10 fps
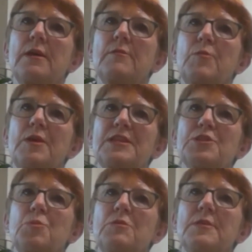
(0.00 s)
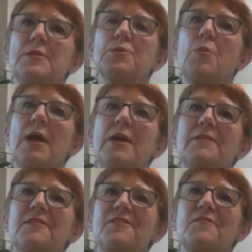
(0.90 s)
where there's a will, there's a way,
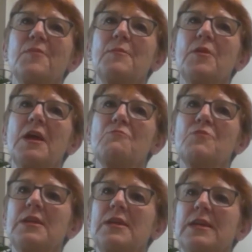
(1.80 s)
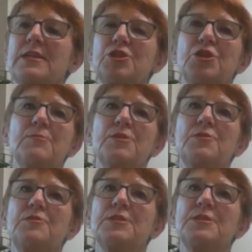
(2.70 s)
that if people are really determined to
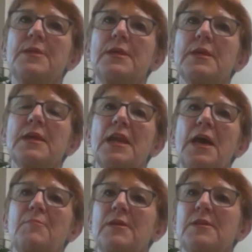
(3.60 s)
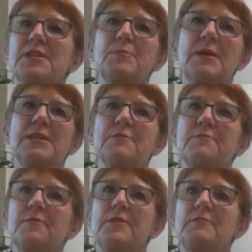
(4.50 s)
do something, it can happen in the space of
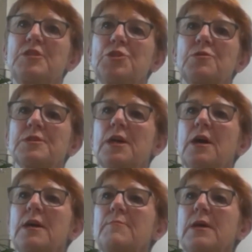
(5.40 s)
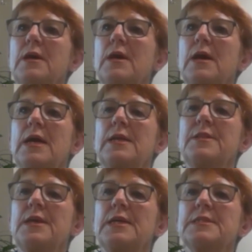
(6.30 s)
a very short time. And
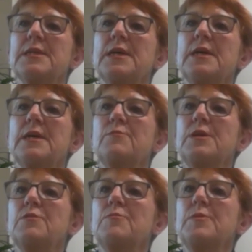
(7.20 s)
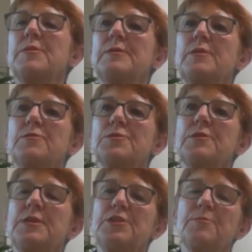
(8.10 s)
that we also
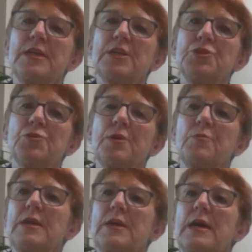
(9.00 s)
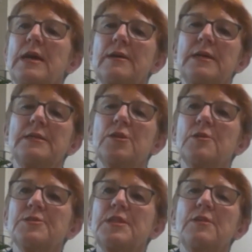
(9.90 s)
need to make sure that we are
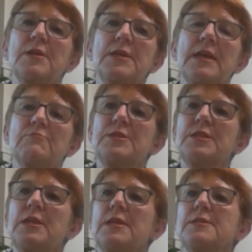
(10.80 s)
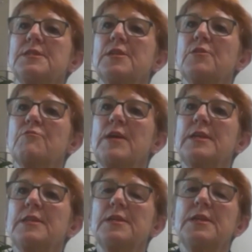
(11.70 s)
constantly looking at that resilience and
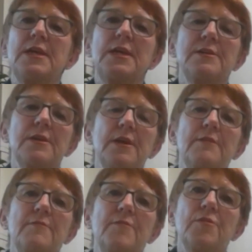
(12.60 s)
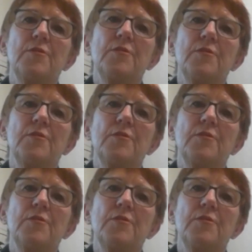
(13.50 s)
creating the need for